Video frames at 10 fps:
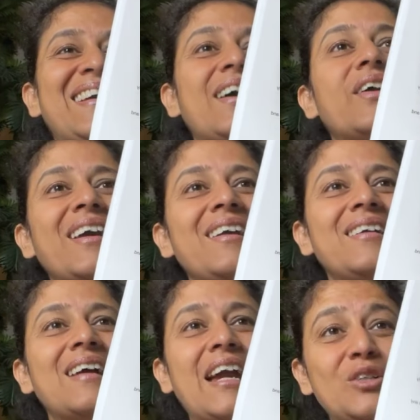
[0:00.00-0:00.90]
Okay?
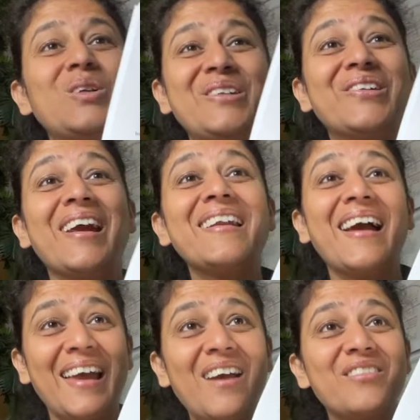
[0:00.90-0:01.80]
I told you, right?
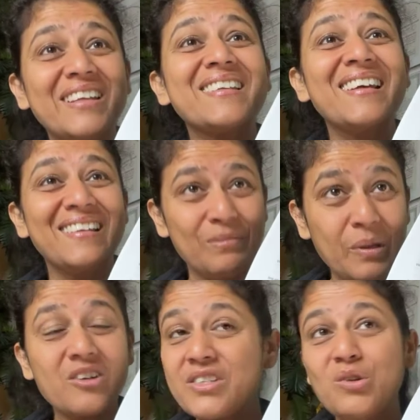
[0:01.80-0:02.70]
I have it
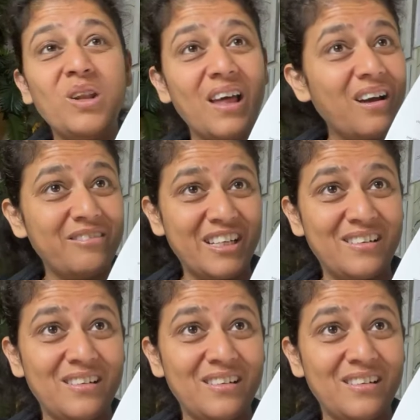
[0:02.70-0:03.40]
because you loved it.